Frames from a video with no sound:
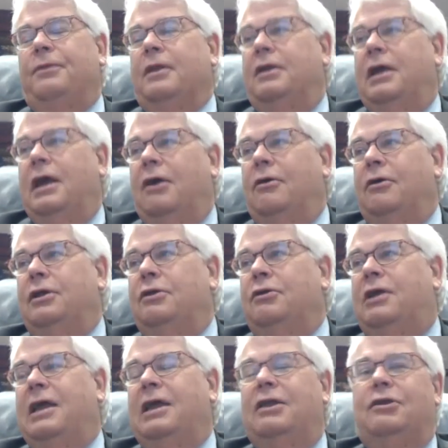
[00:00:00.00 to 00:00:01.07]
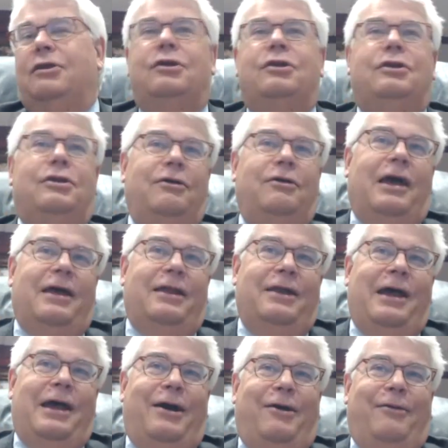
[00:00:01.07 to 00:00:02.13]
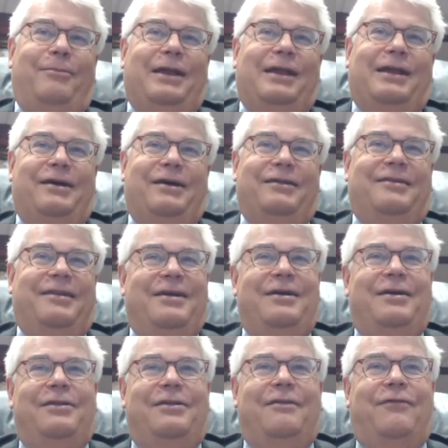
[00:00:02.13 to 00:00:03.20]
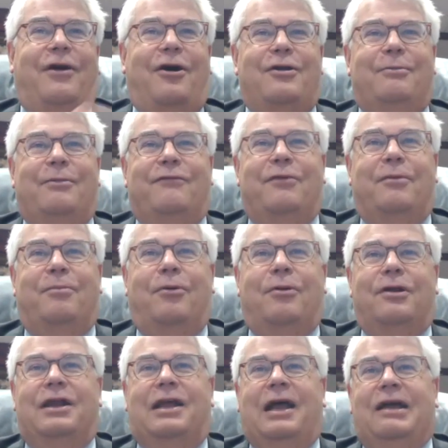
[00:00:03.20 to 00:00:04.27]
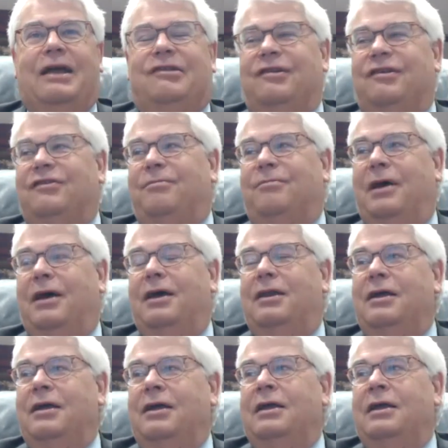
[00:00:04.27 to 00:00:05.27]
Now, you couldn't do that now because the volume of reported cases, but